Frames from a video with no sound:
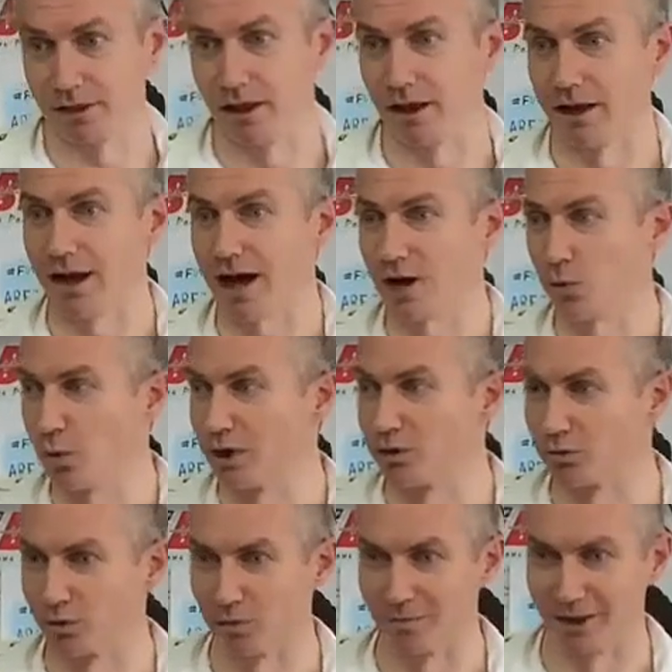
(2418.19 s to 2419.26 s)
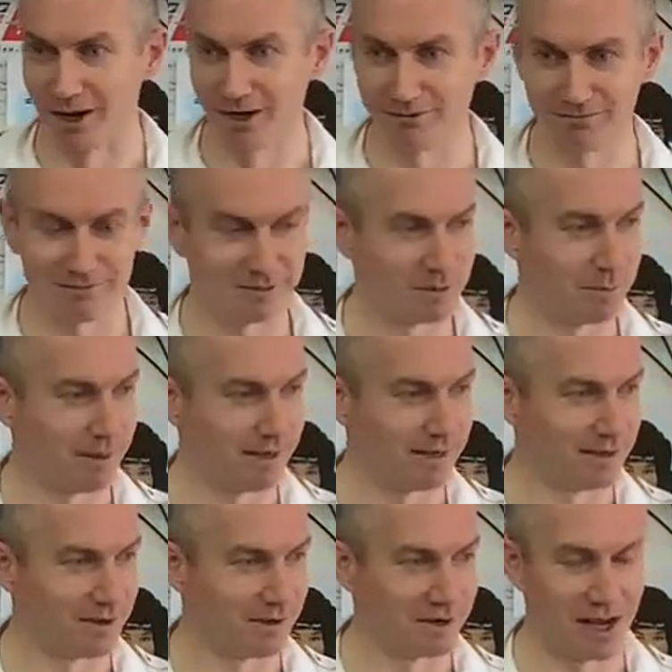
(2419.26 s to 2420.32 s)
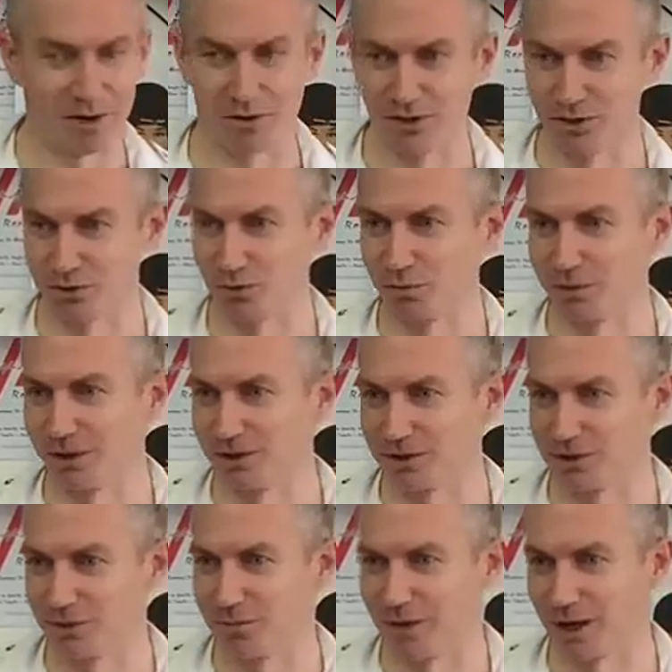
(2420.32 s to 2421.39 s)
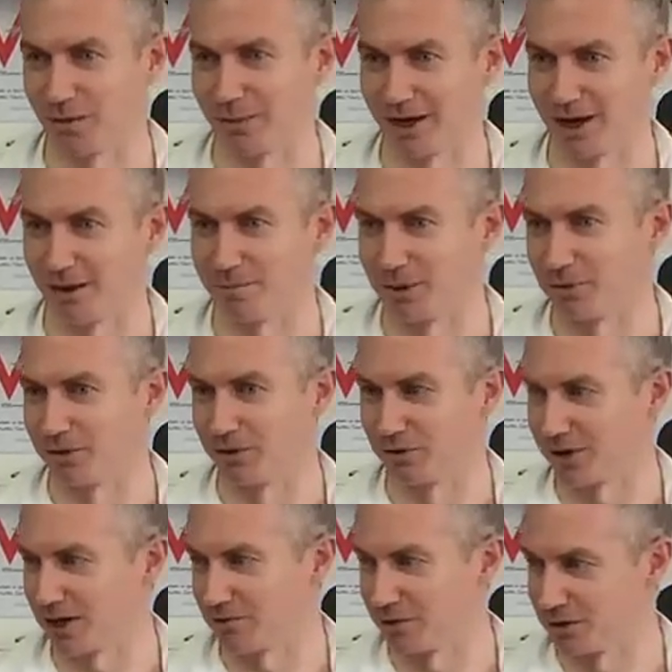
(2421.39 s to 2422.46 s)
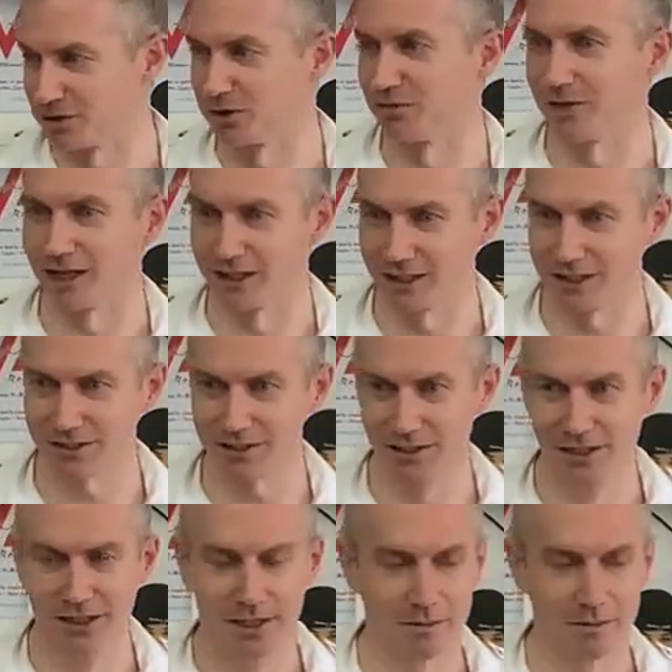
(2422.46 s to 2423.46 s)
A lot of wiggle room there, depending on how unscrupulous you may or may not be with your definition of ethics.